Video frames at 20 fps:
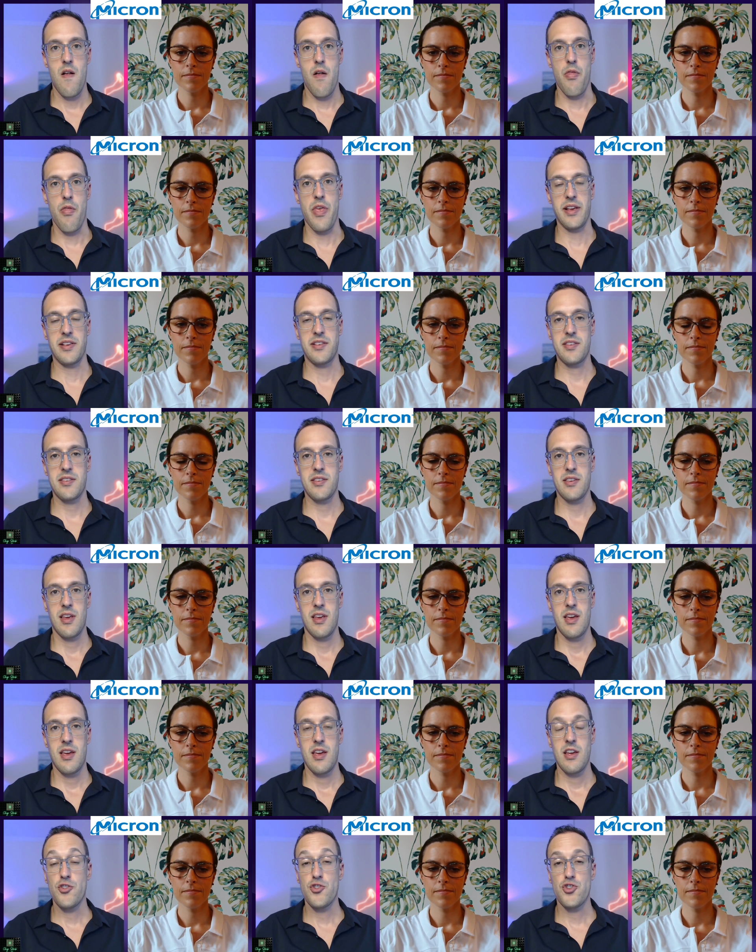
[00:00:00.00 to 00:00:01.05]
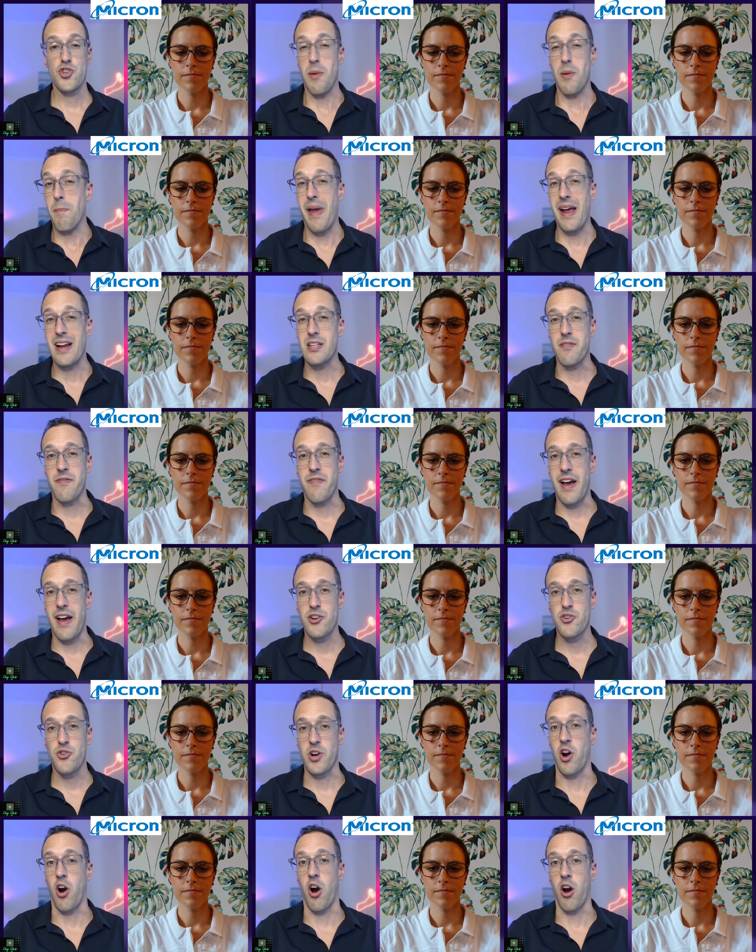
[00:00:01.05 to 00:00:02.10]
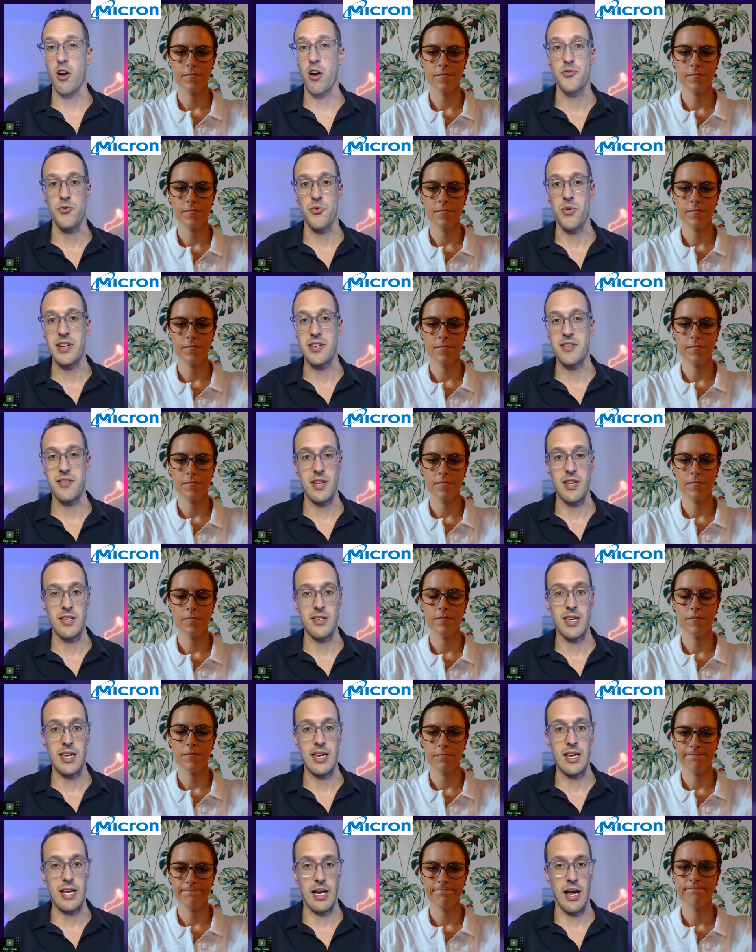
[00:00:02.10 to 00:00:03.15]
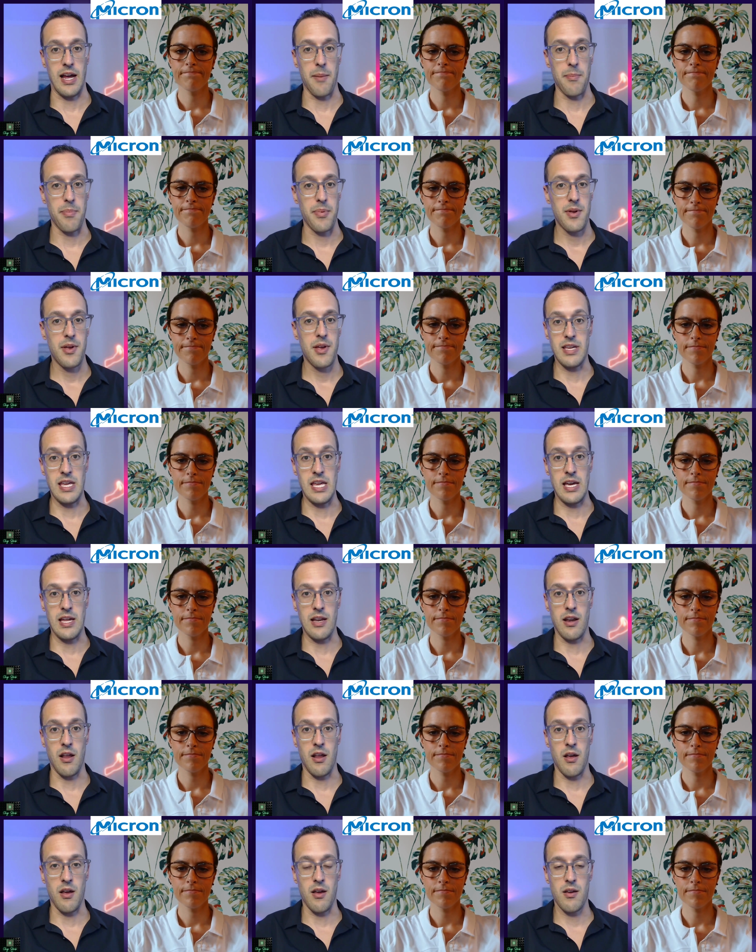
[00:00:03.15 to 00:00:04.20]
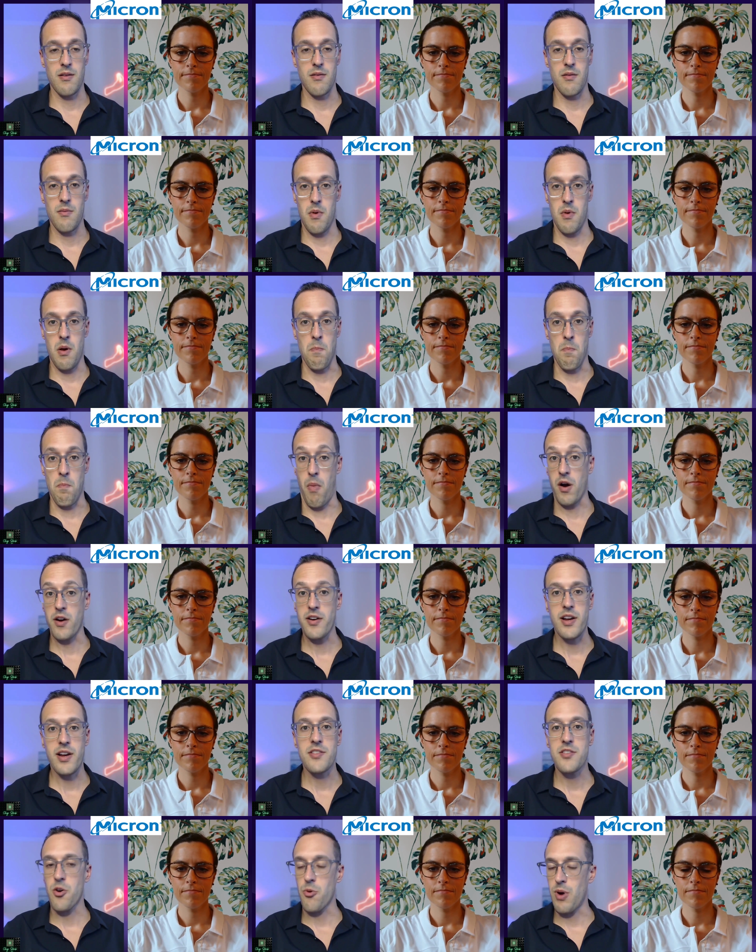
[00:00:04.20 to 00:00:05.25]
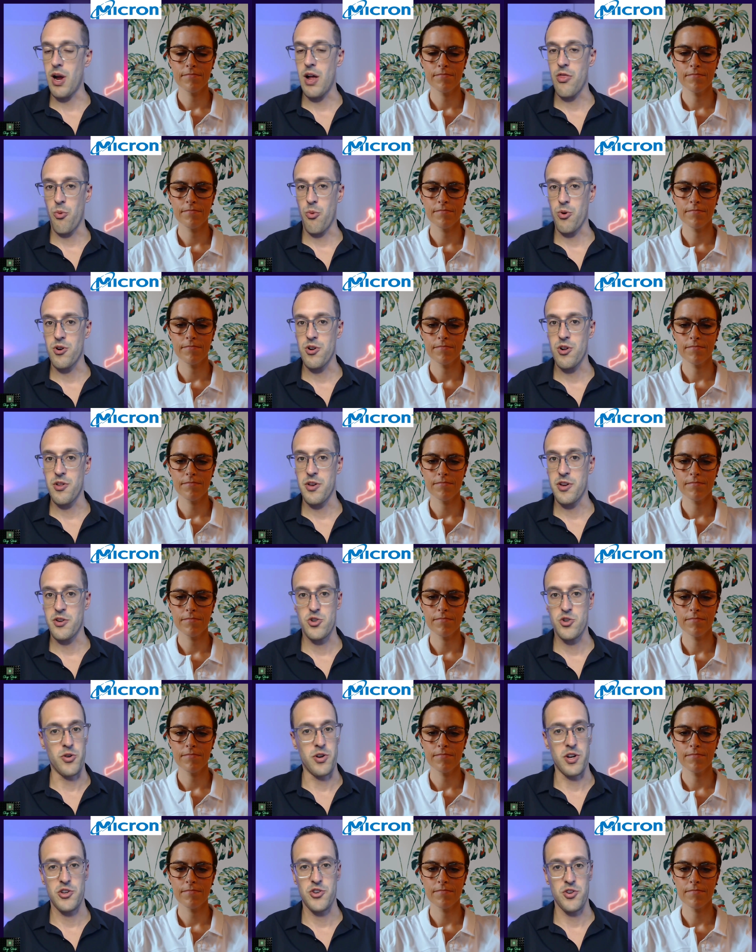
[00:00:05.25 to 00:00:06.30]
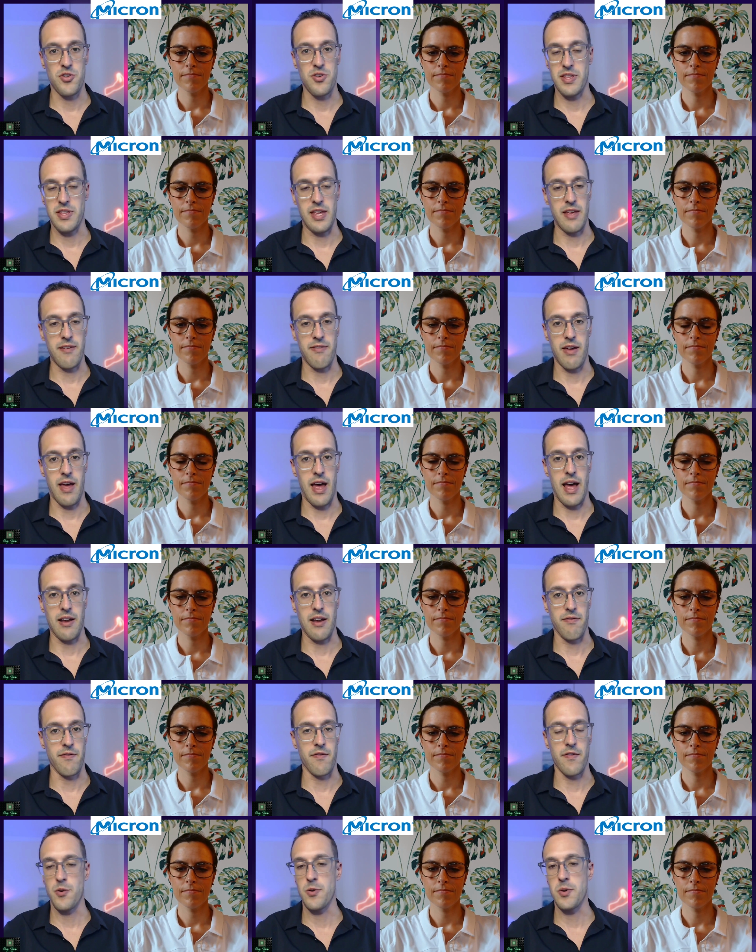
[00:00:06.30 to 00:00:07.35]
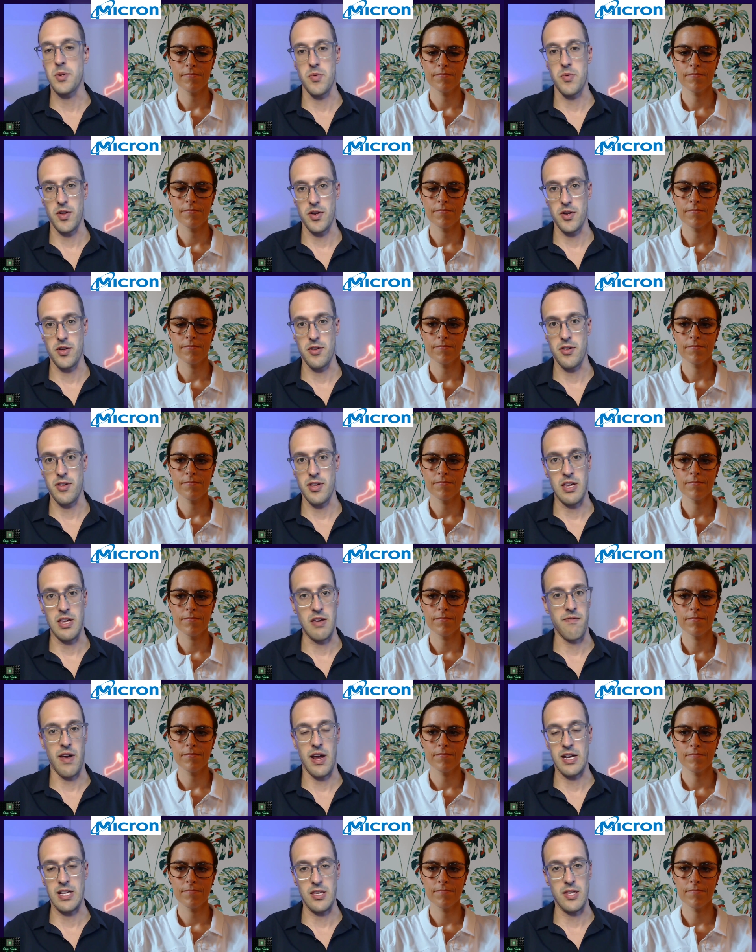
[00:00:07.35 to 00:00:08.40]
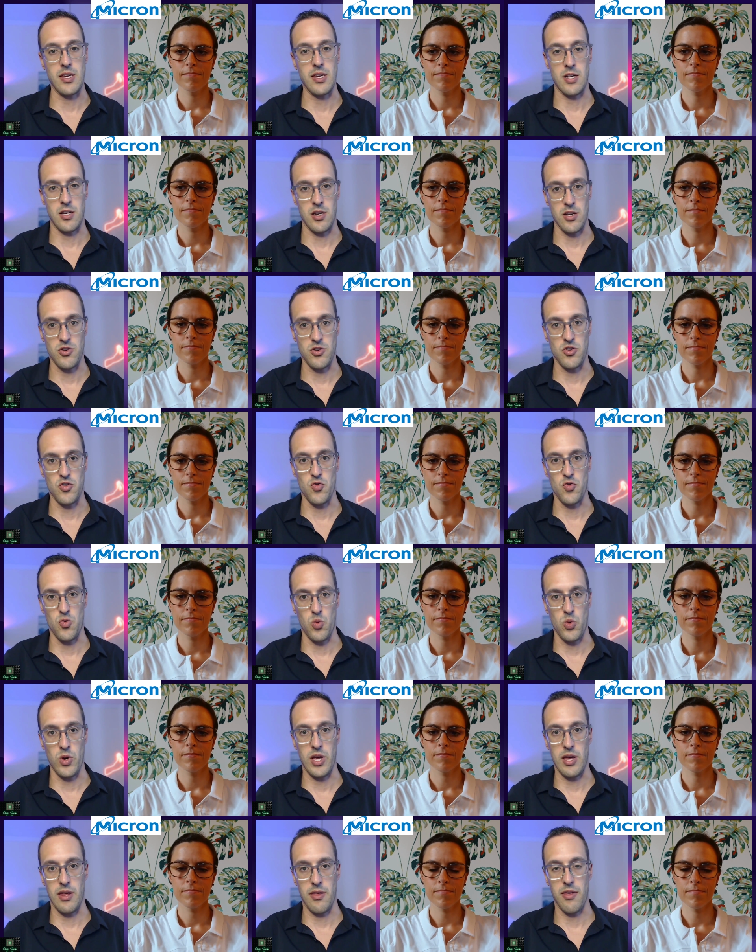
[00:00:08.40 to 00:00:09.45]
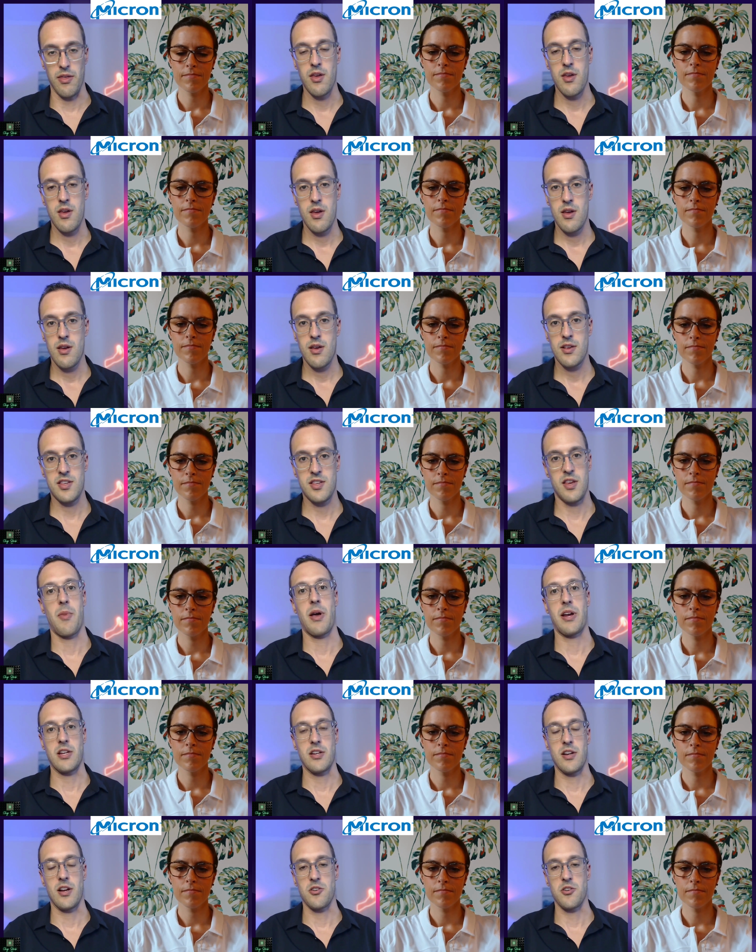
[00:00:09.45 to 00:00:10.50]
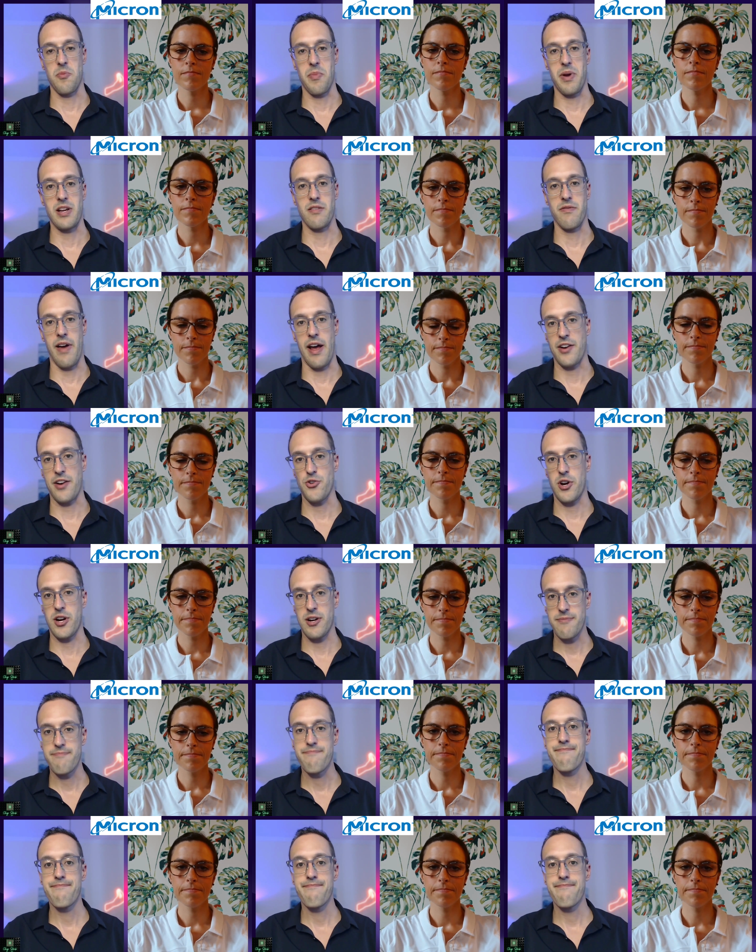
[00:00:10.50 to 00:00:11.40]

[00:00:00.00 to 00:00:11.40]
Speaker 1: this chip manufacturing arms race that is heating up in markets around the world traditionally that have had very little, if anything, to do with semiconductor manufacturing.